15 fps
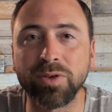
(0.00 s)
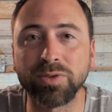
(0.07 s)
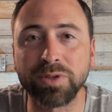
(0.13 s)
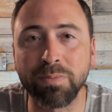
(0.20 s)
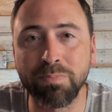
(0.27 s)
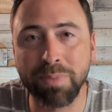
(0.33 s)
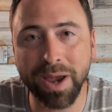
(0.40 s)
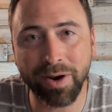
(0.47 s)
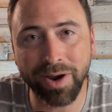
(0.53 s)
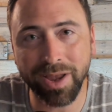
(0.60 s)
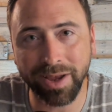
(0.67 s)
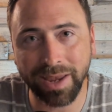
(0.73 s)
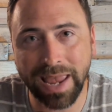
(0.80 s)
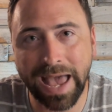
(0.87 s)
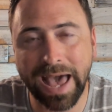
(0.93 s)
to bury a
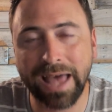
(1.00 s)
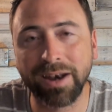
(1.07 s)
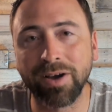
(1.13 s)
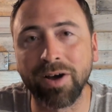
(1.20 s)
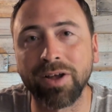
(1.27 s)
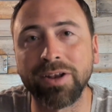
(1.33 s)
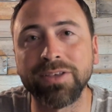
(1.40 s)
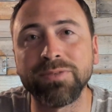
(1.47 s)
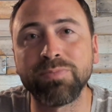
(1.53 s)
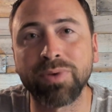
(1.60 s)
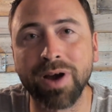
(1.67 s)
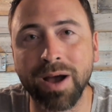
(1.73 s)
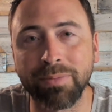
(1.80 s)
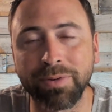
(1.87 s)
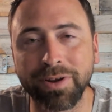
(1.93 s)
cat on his
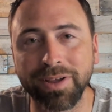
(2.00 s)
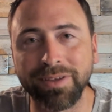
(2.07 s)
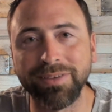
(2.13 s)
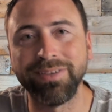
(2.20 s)
property.